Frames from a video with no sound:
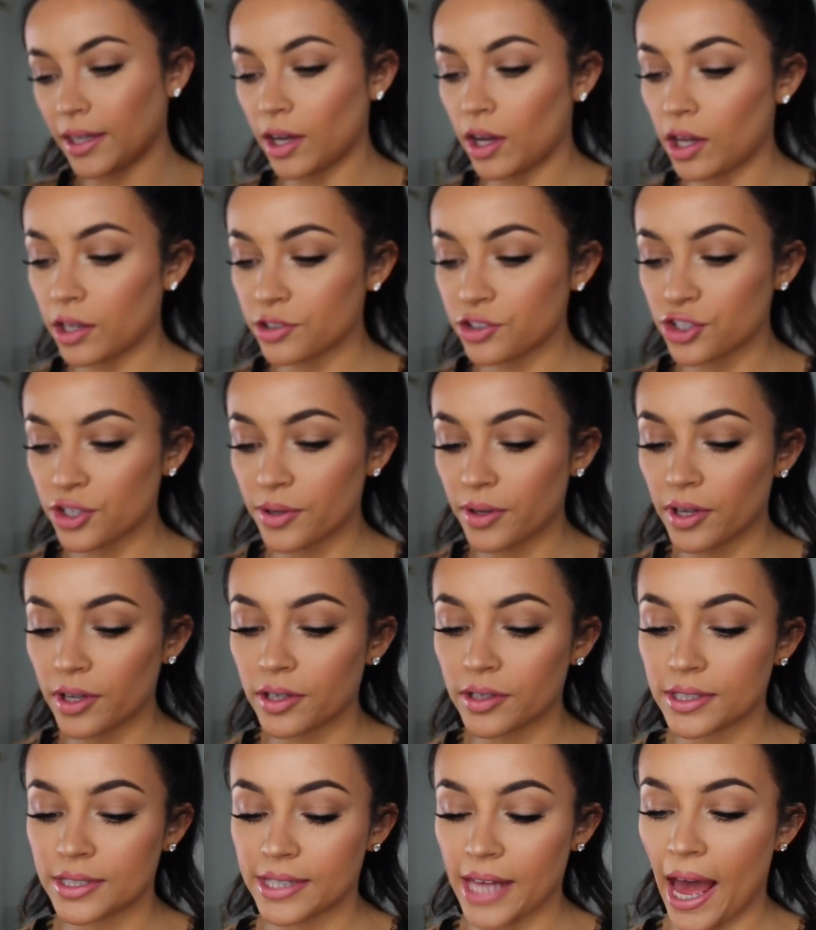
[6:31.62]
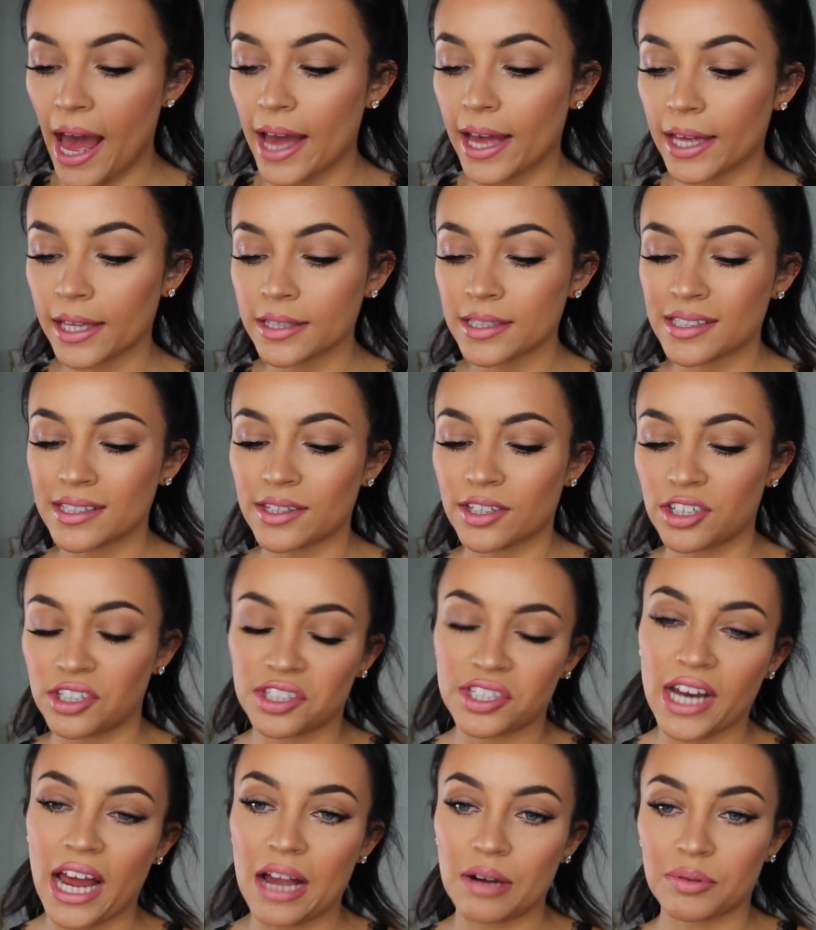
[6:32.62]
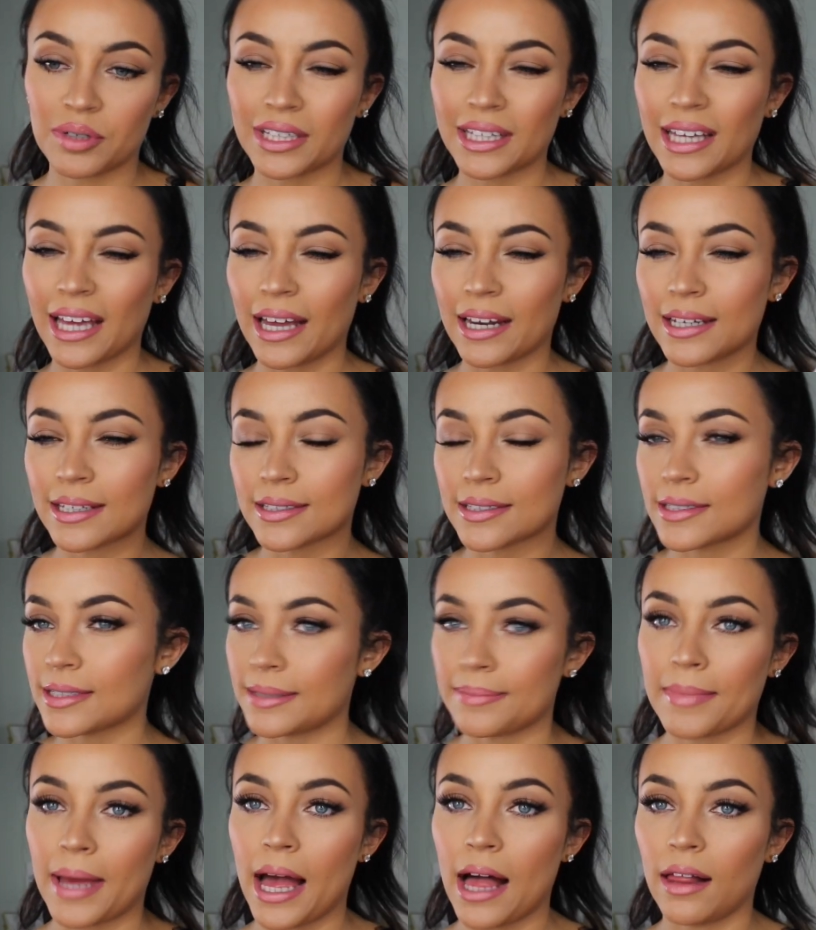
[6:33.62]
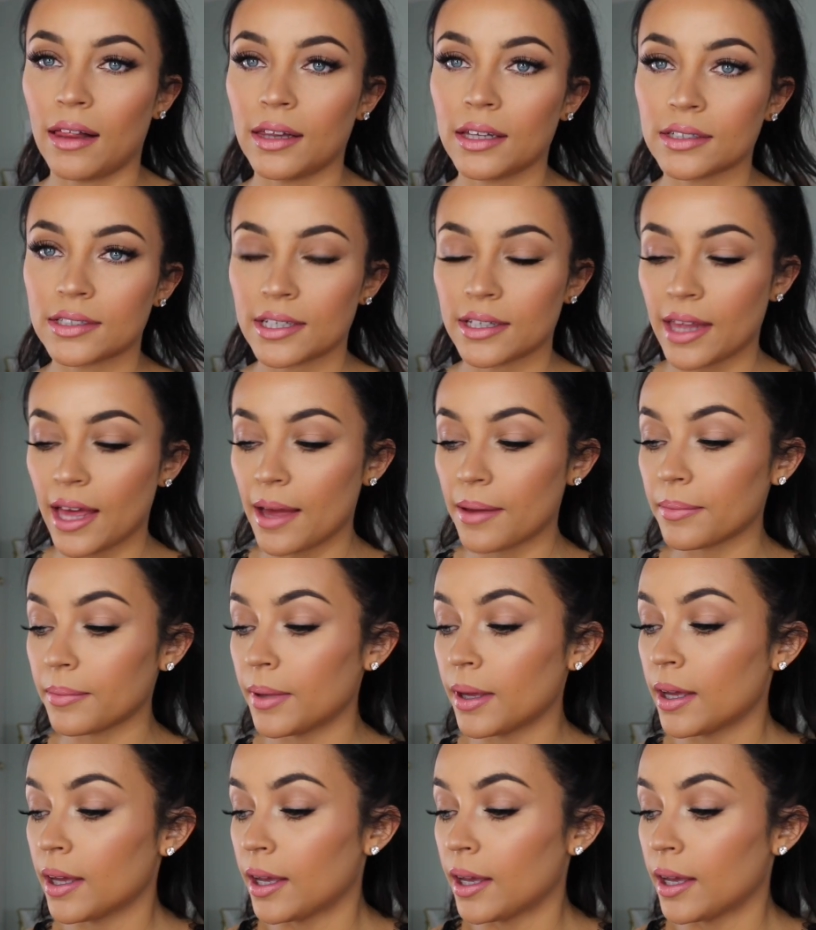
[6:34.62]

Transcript: the Ultra Satins, there's not really any smell to them,